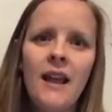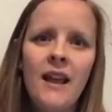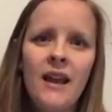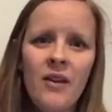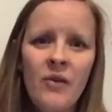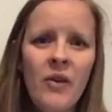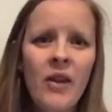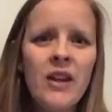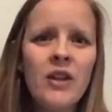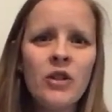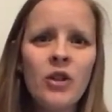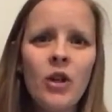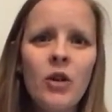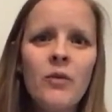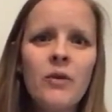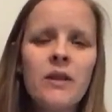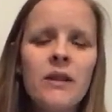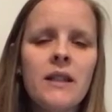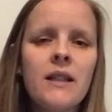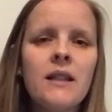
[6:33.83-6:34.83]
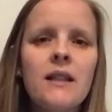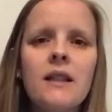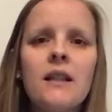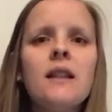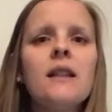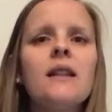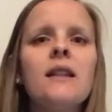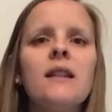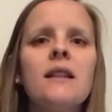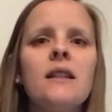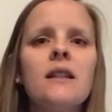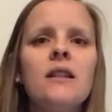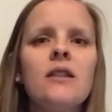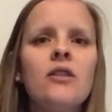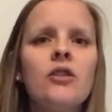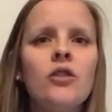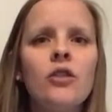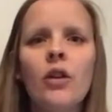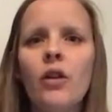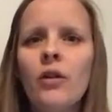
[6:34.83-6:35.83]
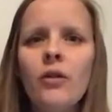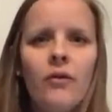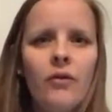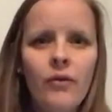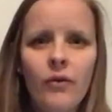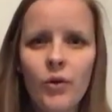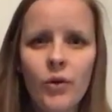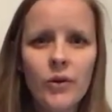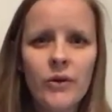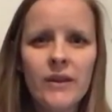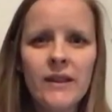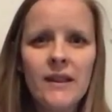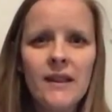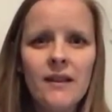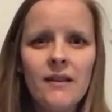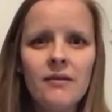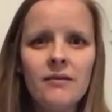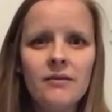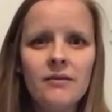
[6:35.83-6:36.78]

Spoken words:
if they show resistance, don't force it.